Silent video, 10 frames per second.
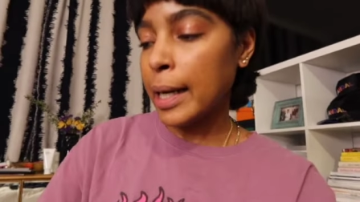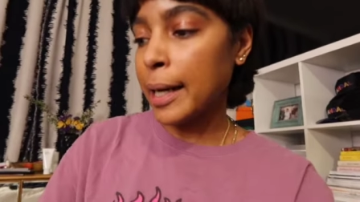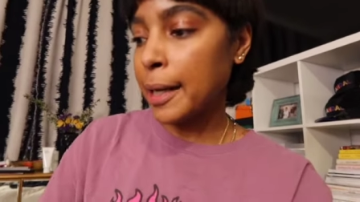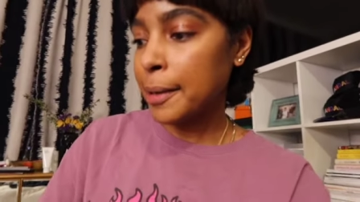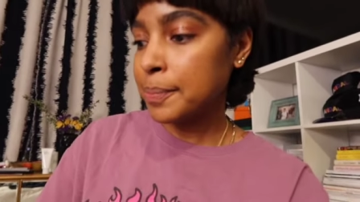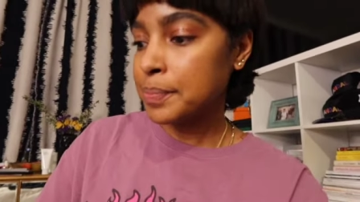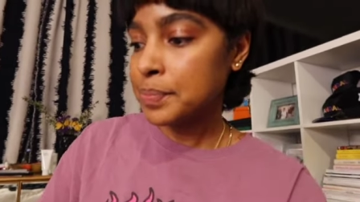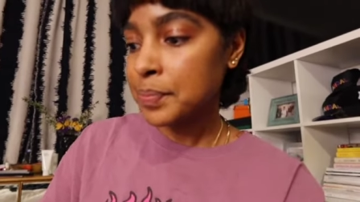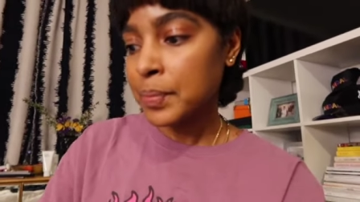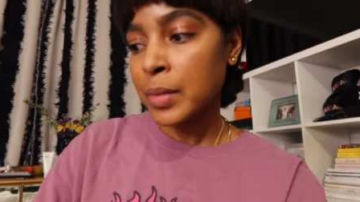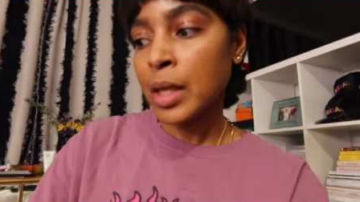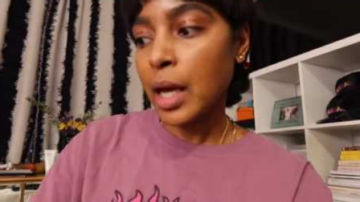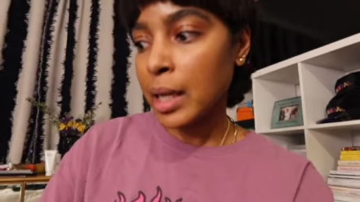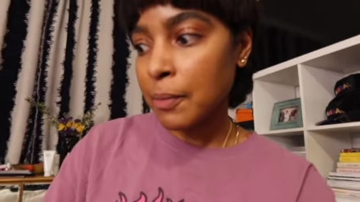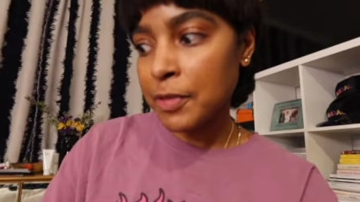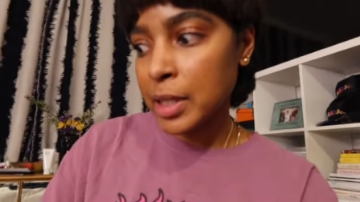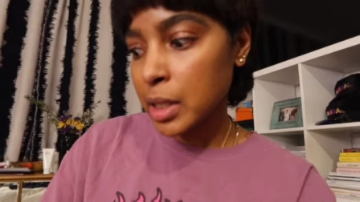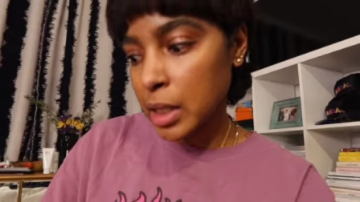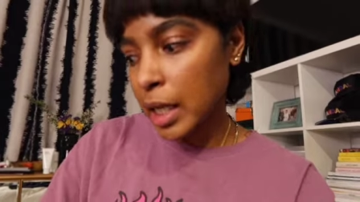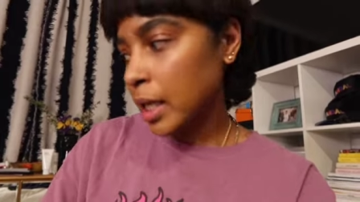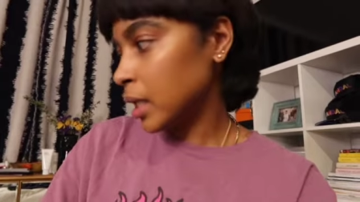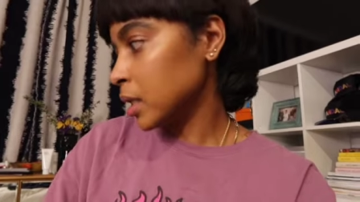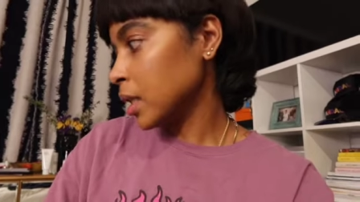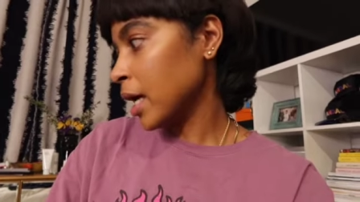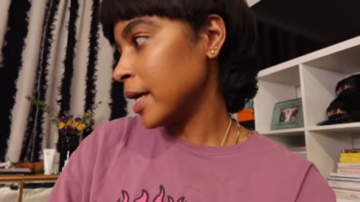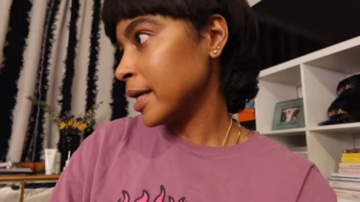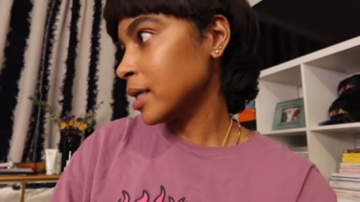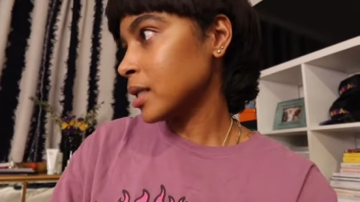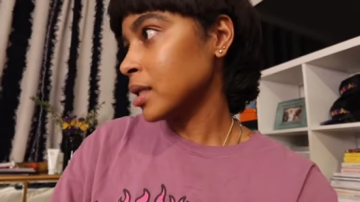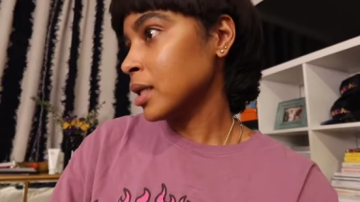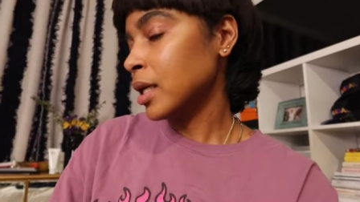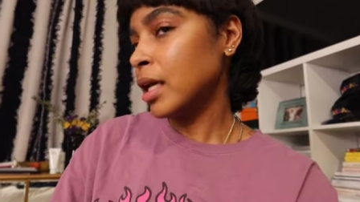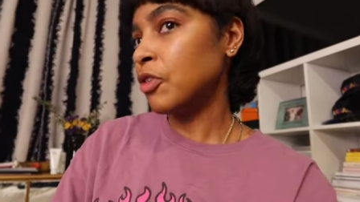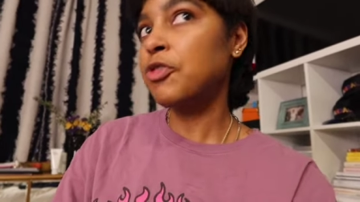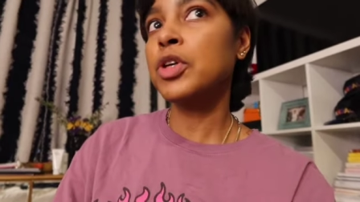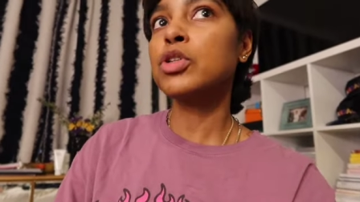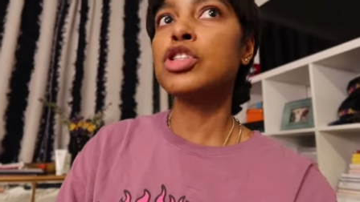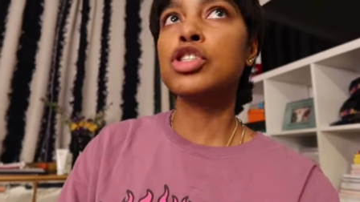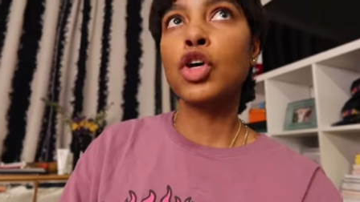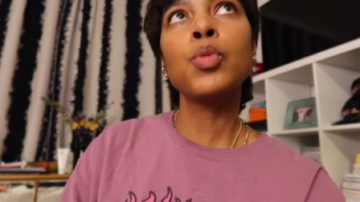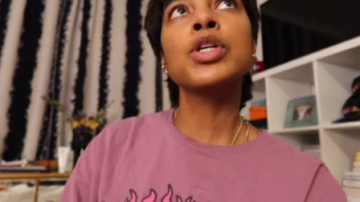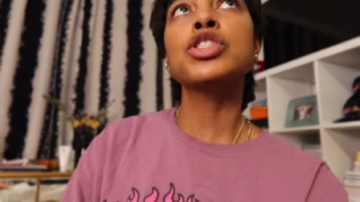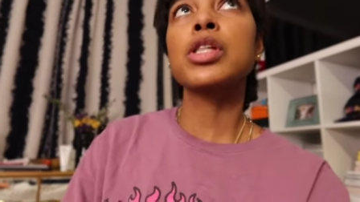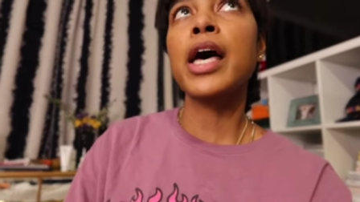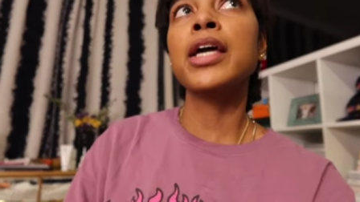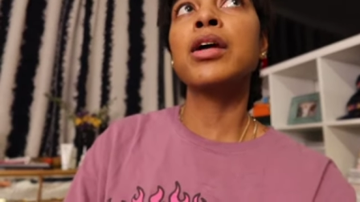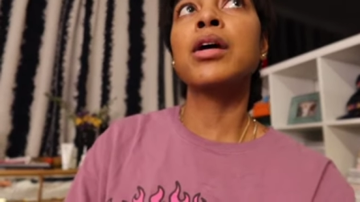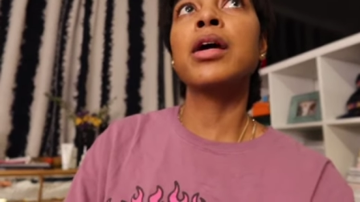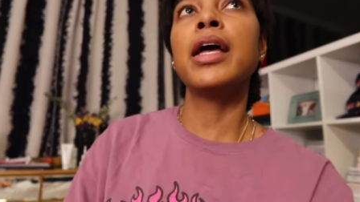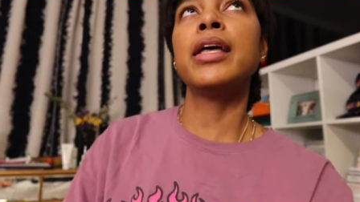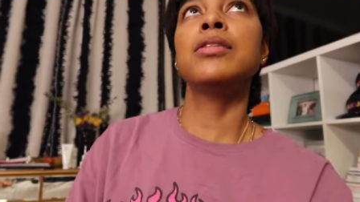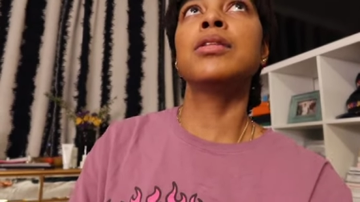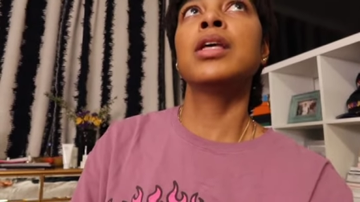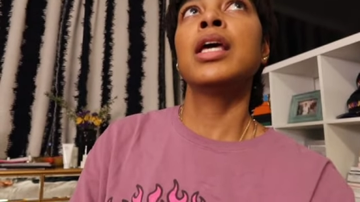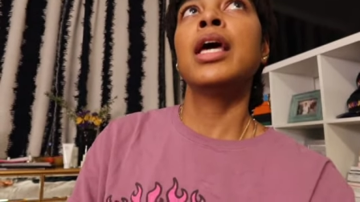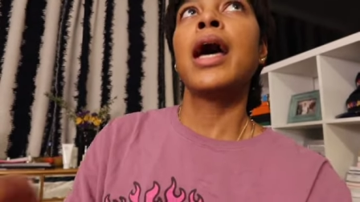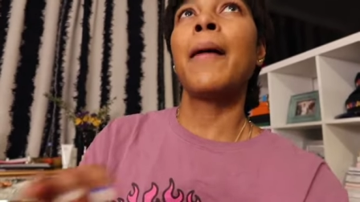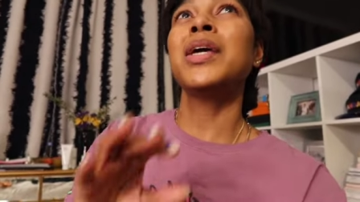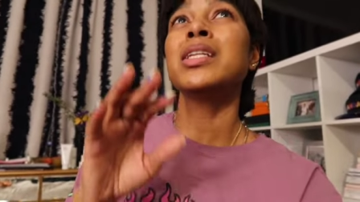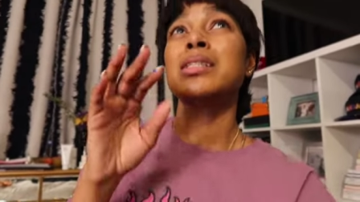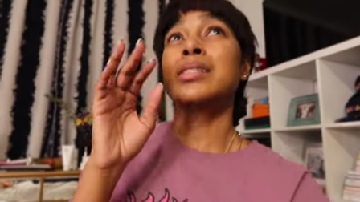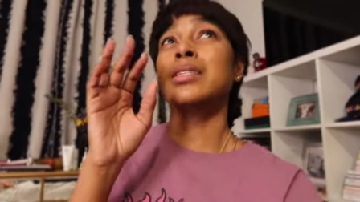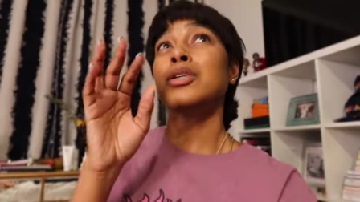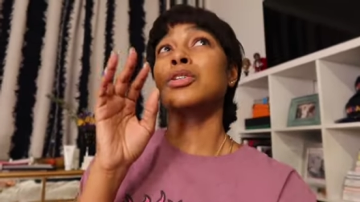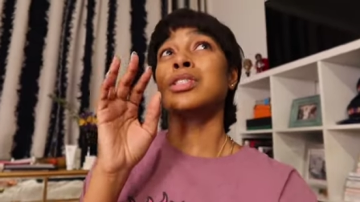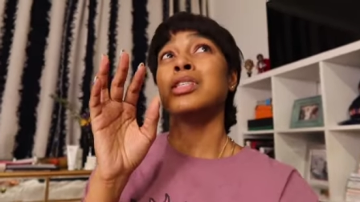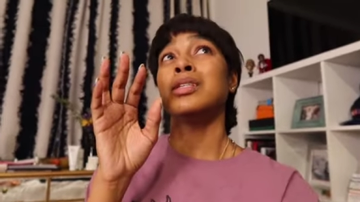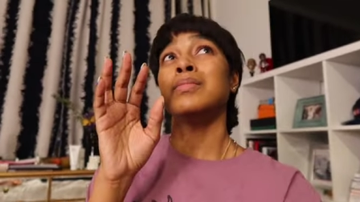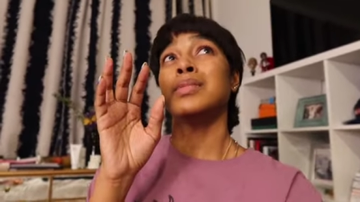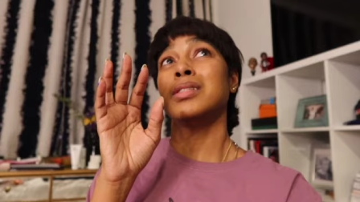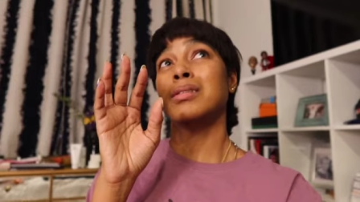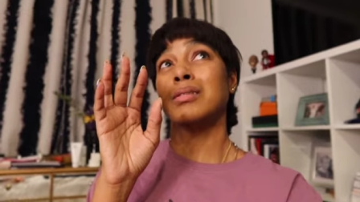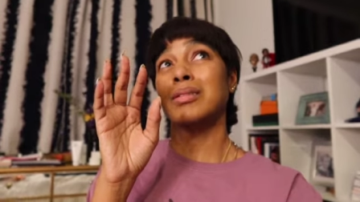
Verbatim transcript: Um, and I'm feeling good. Like it feels so much lighter and I mean, it still seems